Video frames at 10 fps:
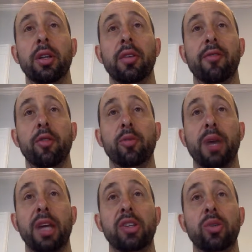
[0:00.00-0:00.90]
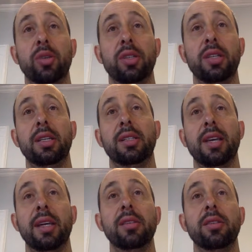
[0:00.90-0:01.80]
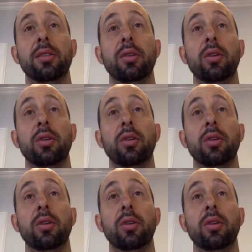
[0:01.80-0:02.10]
The first page you will see says